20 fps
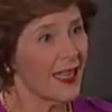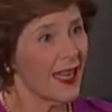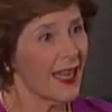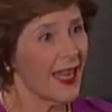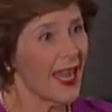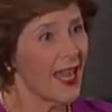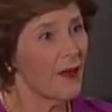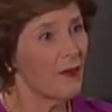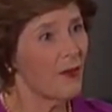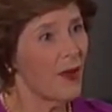I
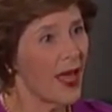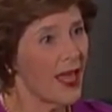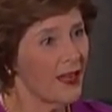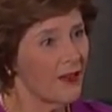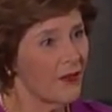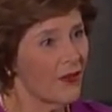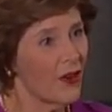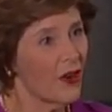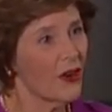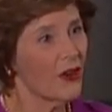
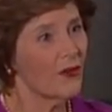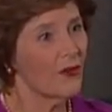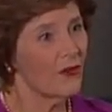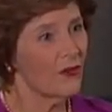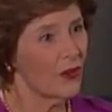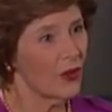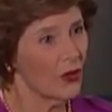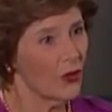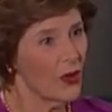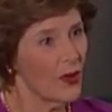campaigned for,
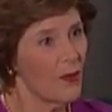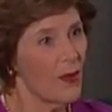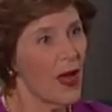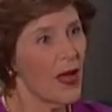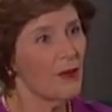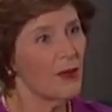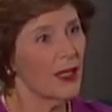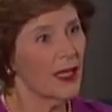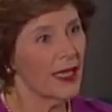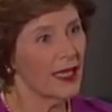for
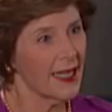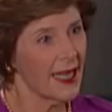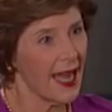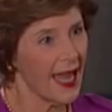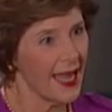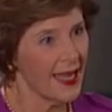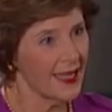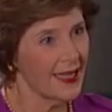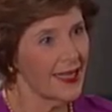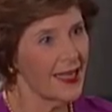Republican
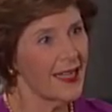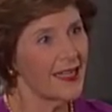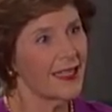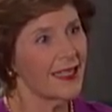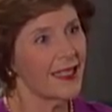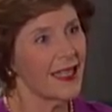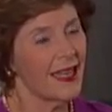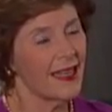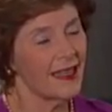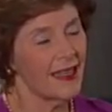
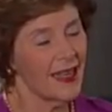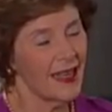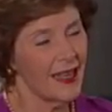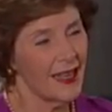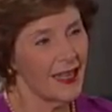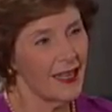candidates and